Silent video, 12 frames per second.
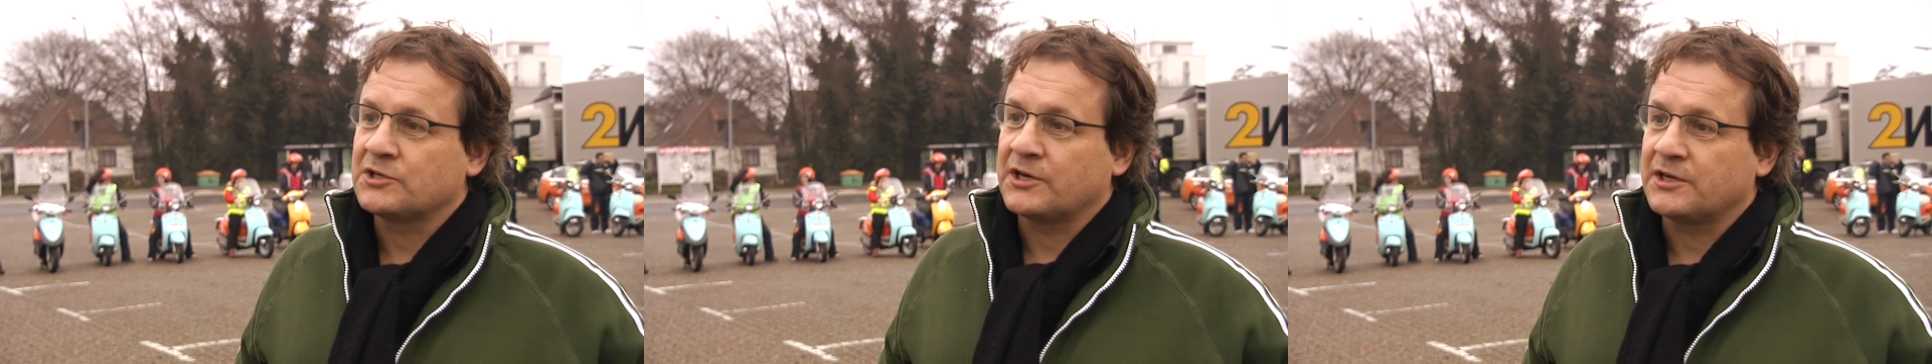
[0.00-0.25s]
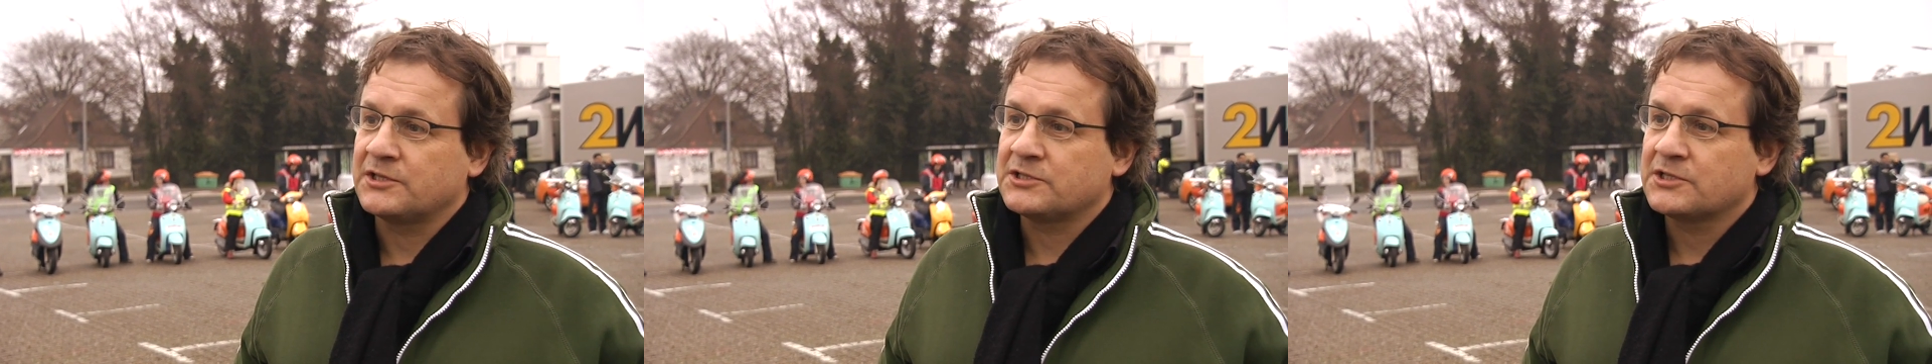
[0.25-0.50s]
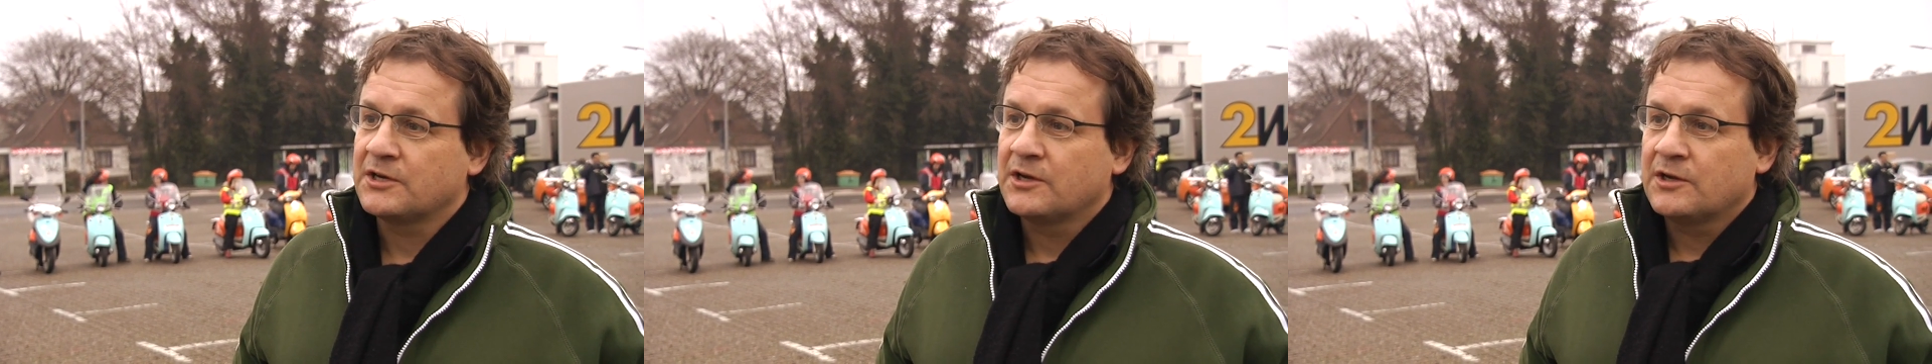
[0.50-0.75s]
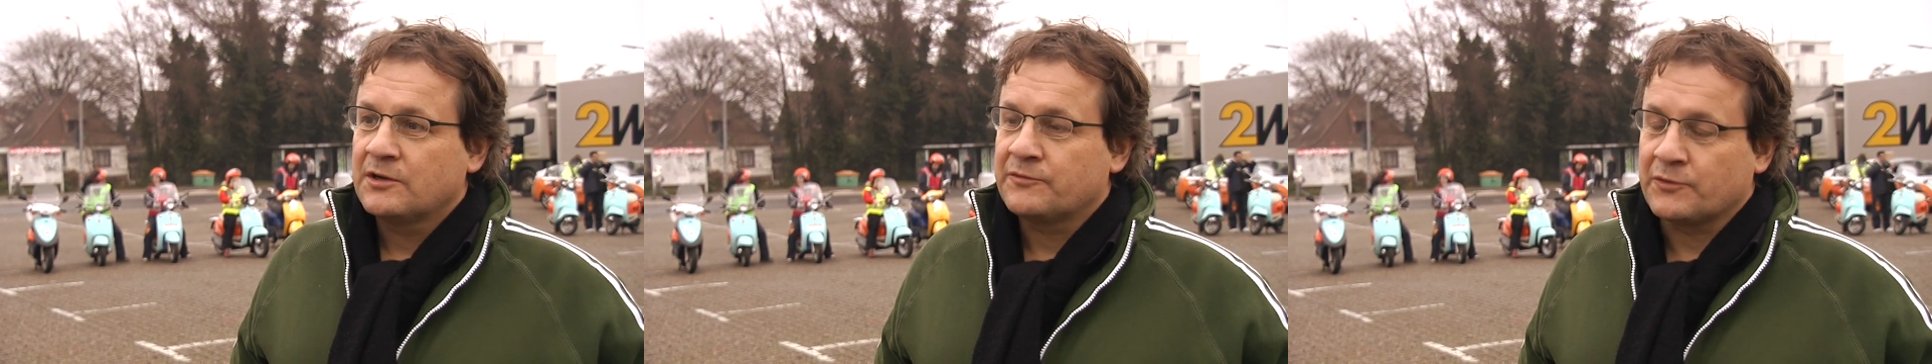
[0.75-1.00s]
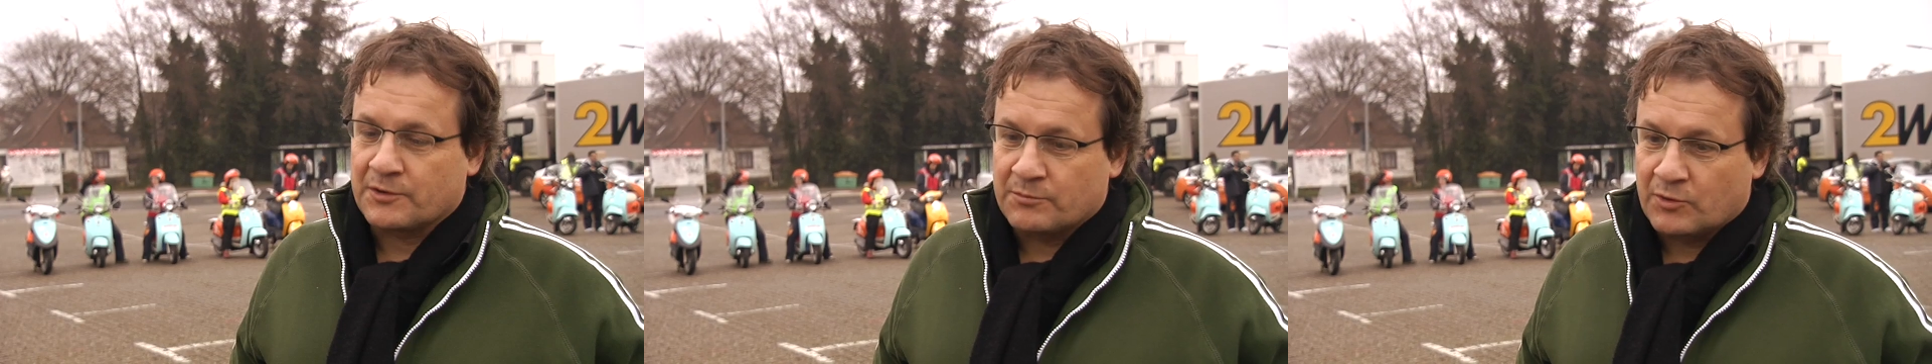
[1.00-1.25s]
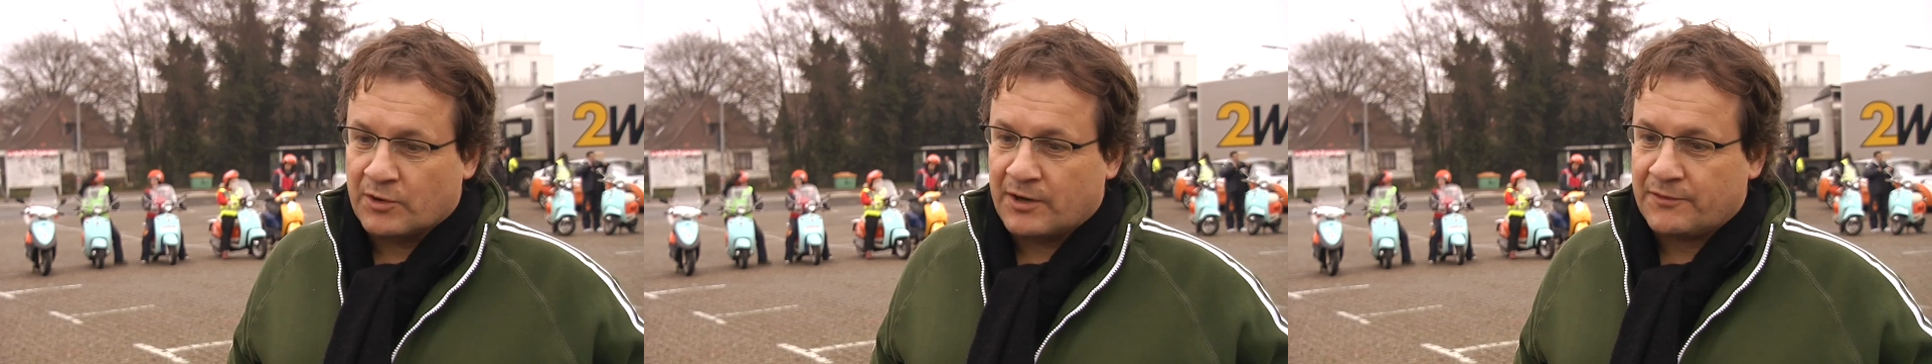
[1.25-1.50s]
change.
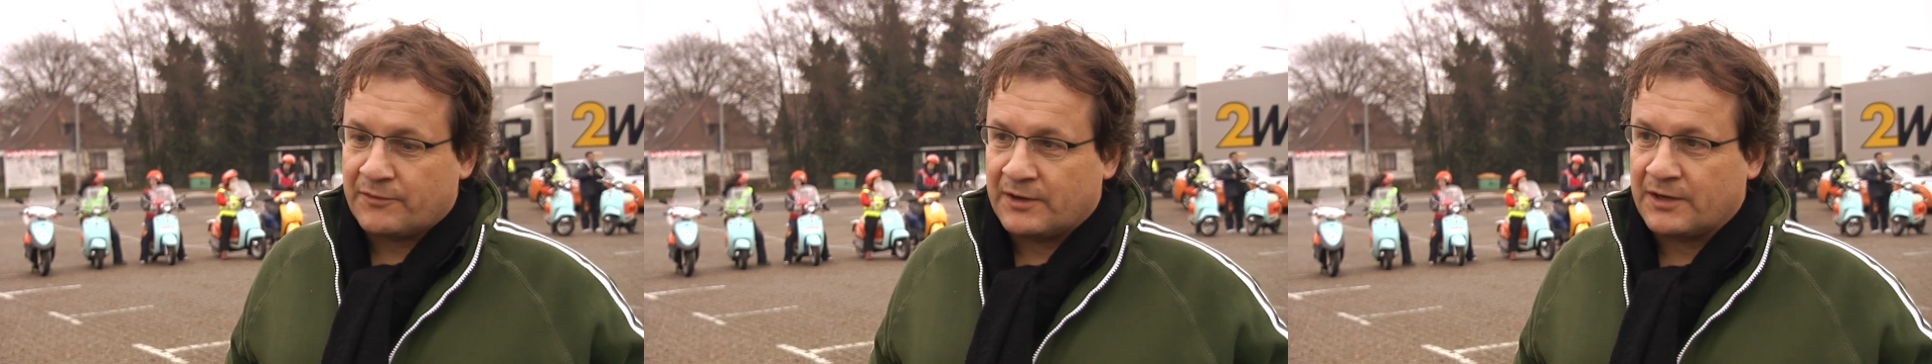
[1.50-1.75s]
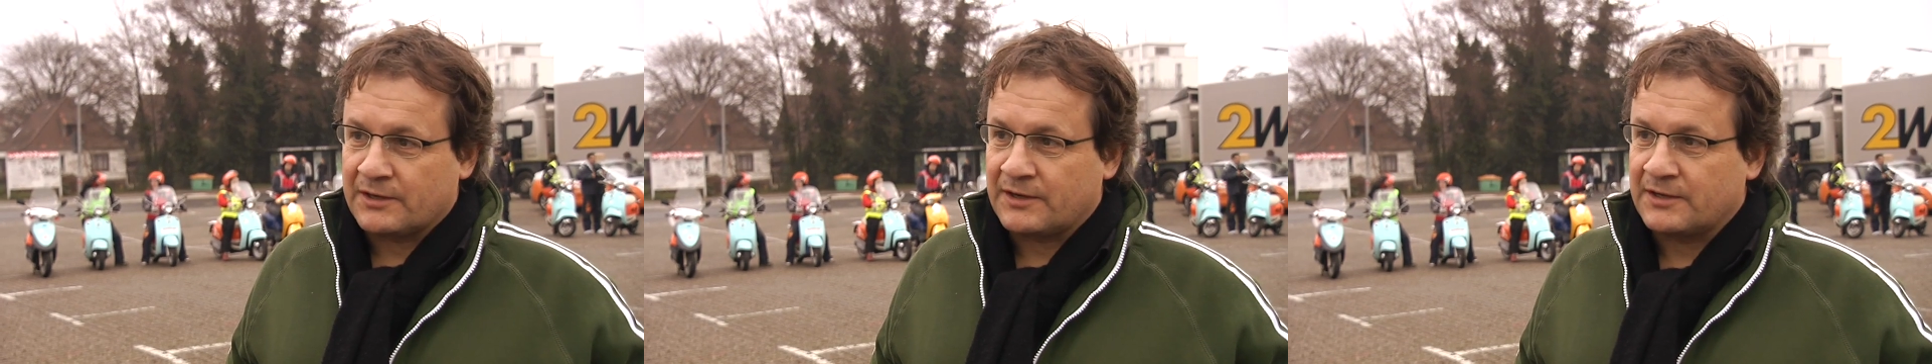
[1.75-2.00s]
Furthermore, I think